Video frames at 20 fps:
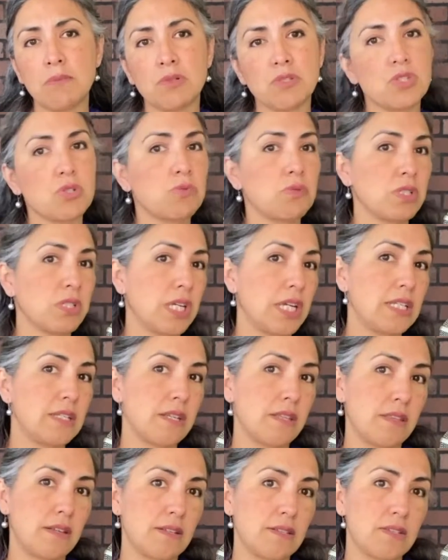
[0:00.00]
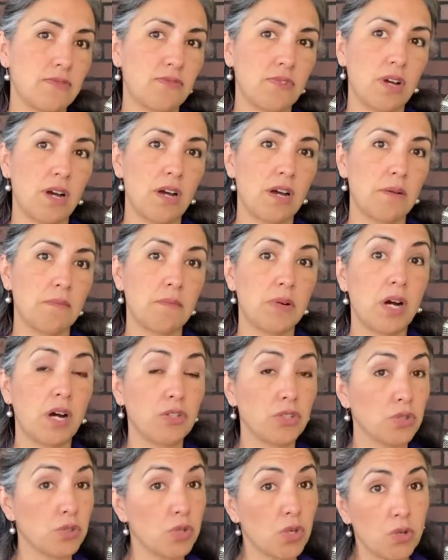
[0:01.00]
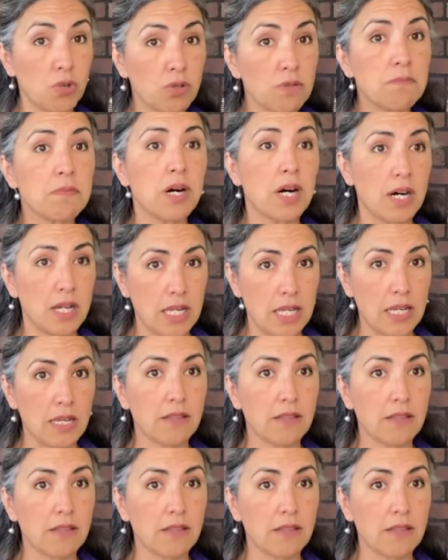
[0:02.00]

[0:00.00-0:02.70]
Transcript: to relate to this on your own body,